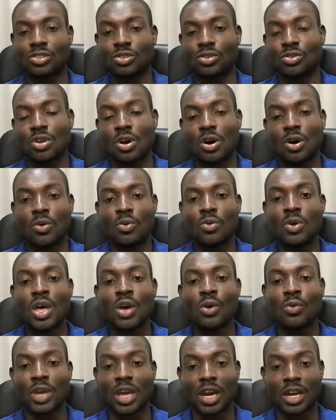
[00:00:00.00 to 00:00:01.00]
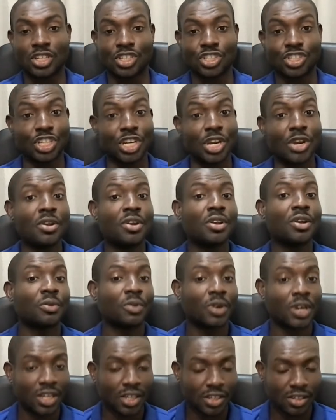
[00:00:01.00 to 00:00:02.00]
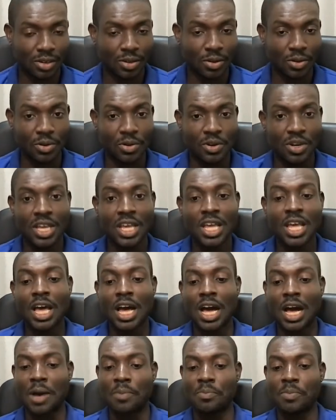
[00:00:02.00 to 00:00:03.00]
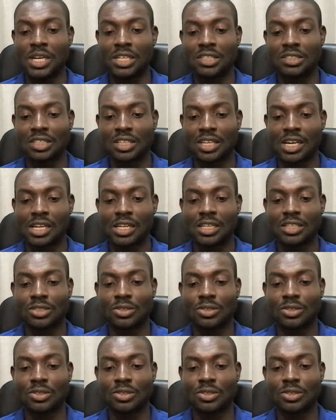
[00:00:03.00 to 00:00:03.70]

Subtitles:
So now we are sharing the workload, basically.